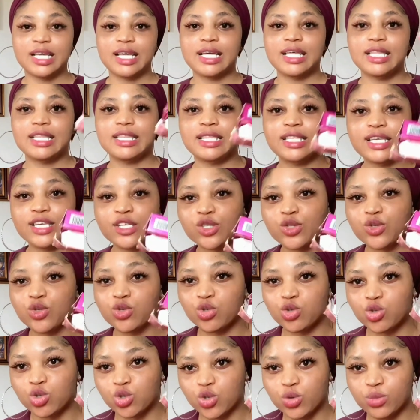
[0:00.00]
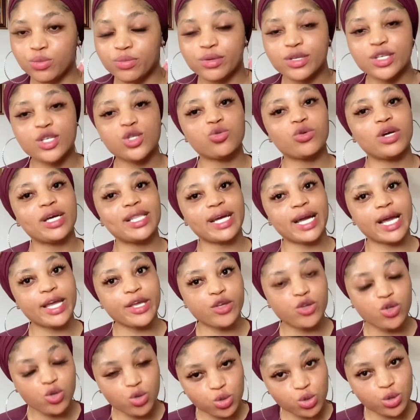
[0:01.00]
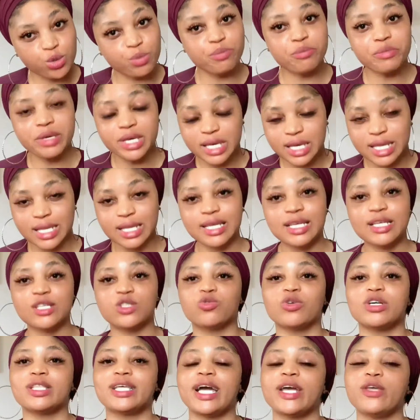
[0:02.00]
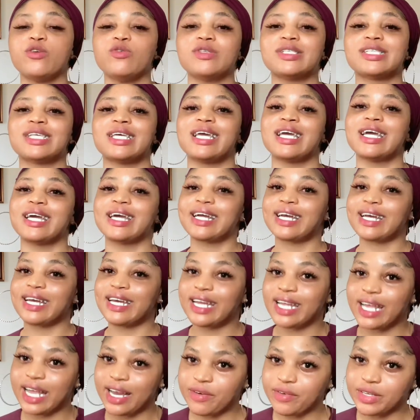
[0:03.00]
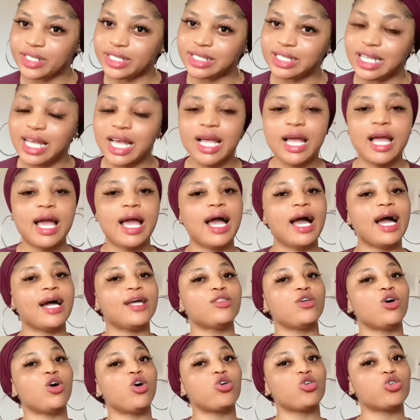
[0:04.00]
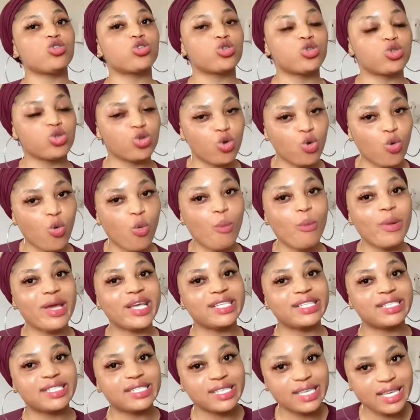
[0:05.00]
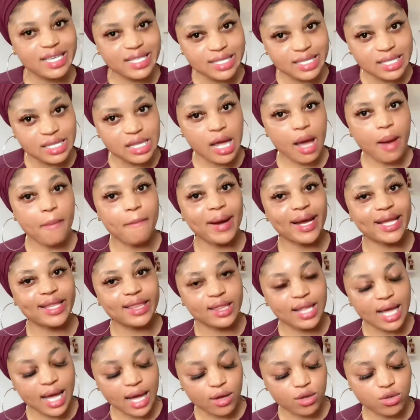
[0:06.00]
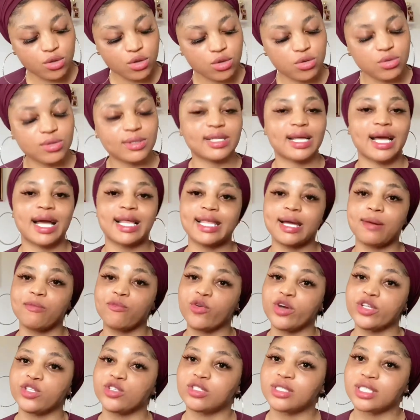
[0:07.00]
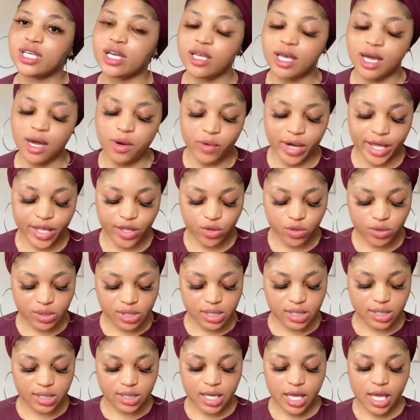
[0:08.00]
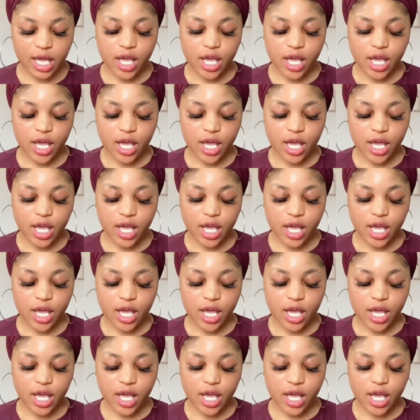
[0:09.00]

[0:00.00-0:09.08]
these two tubes is what I use. In clearing and also maintaining my dark knuckles, and I'm going to tell you how I use it.